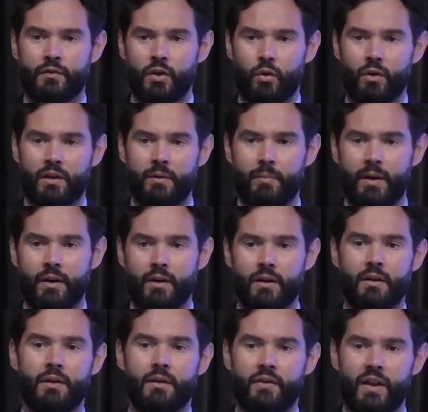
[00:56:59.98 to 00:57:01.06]
totally
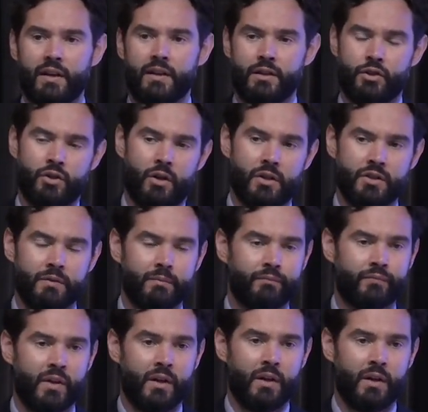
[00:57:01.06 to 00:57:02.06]
better, then discharge them.